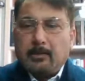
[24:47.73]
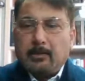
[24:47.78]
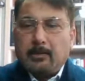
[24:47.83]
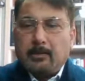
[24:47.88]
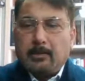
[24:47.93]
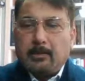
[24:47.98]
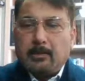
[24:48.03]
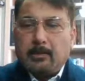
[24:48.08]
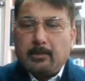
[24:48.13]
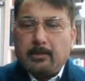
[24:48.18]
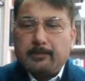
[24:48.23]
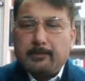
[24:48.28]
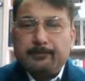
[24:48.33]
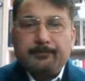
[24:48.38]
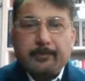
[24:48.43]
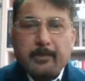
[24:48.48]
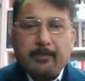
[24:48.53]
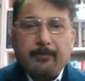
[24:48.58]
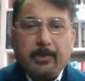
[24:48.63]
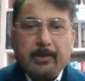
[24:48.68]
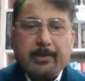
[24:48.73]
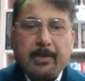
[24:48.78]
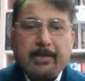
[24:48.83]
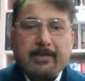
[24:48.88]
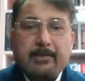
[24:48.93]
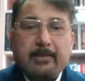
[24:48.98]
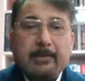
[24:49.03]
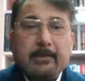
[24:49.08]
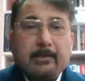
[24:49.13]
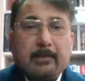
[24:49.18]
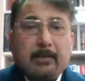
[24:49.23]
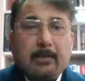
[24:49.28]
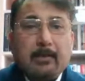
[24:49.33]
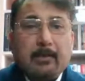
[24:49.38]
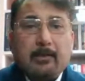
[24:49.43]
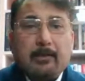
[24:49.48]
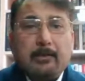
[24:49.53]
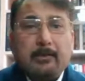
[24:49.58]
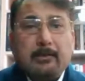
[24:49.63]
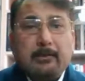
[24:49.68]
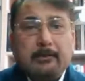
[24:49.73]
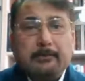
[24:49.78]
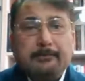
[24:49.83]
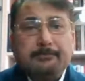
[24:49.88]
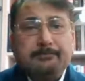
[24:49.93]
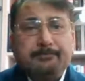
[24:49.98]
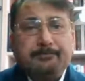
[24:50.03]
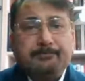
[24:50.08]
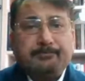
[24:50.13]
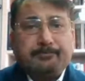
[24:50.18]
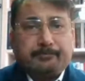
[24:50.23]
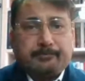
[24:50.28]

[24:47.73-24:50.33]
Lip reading: Very right. Um,